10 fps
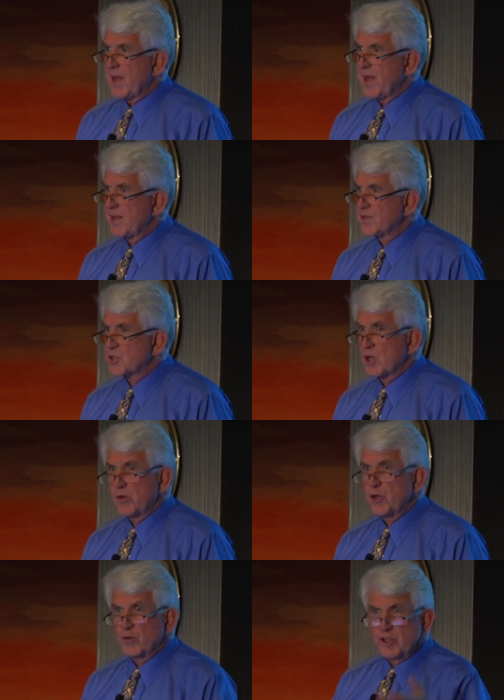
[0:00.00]
and
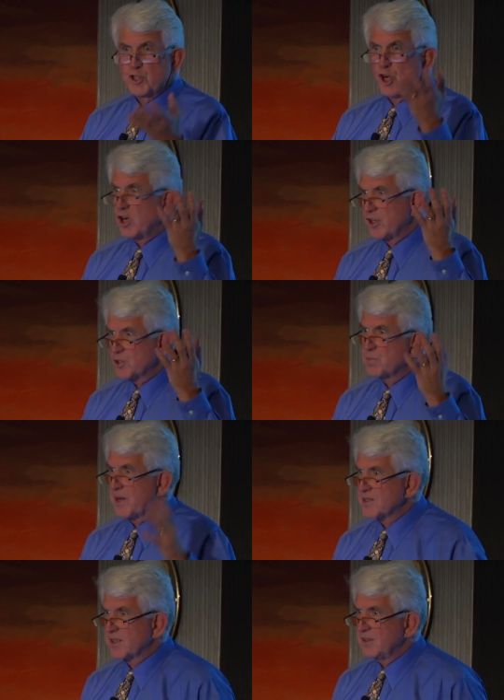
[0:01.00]
so you're in charge,
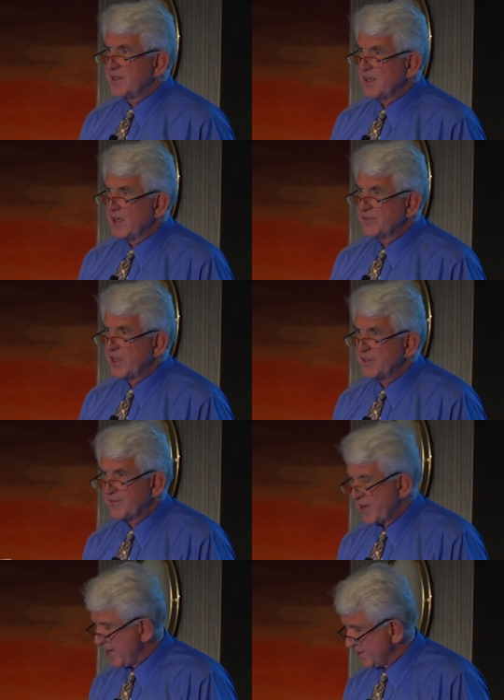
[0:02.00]
basically, of
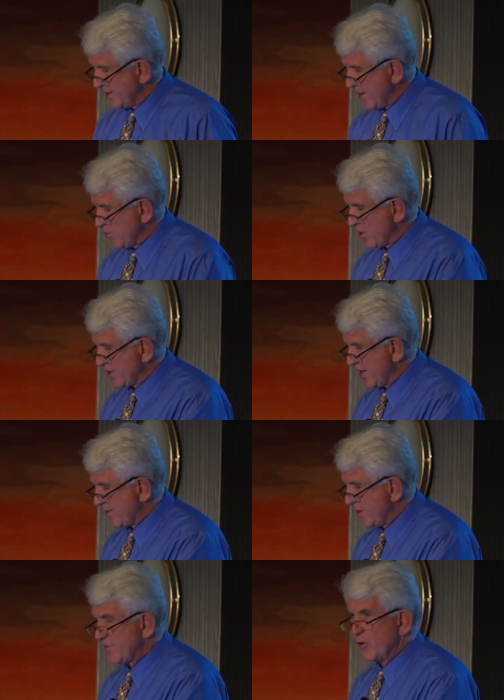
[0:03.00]
gigifying the network, and I
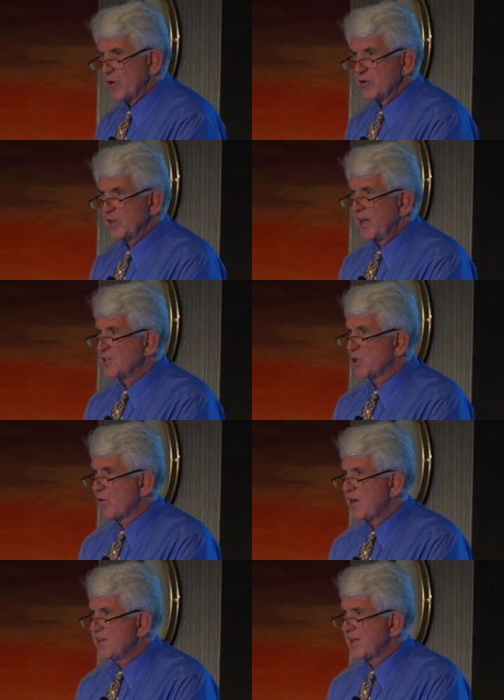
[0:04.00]
think 400 gigs is a
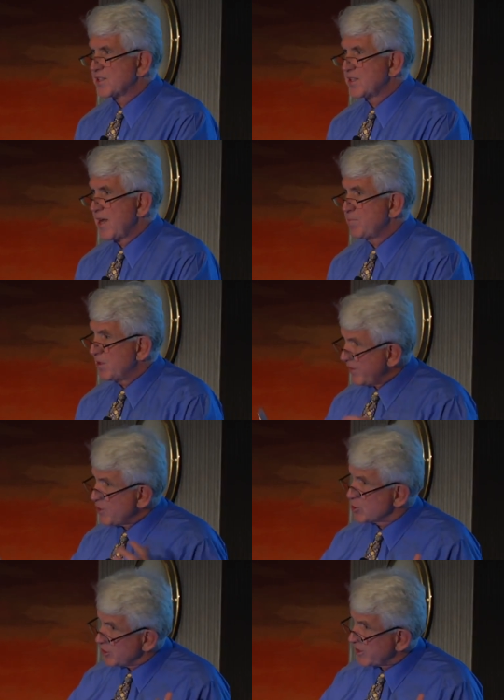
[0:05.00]
great next step, but
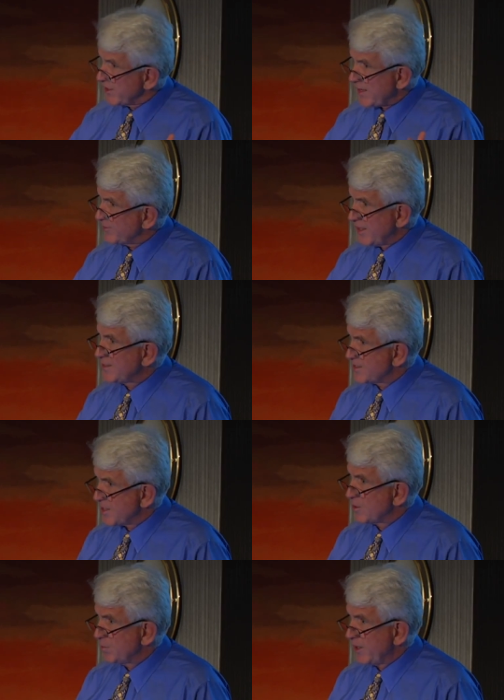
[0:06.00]
eventually you're going to have to get to
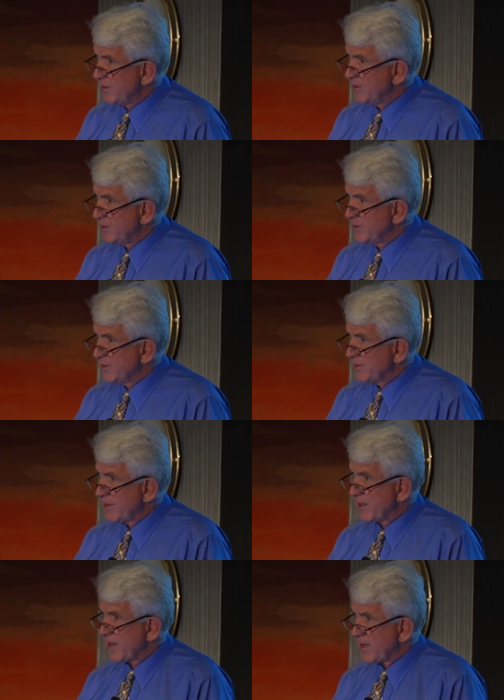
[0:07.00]
terabit,
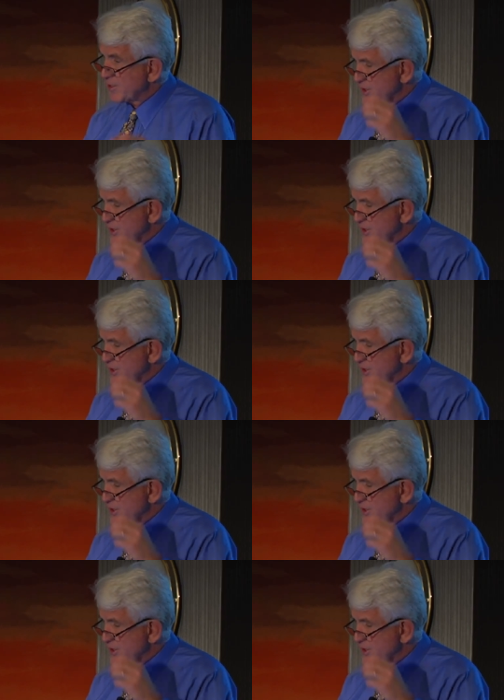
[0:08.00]
and I, I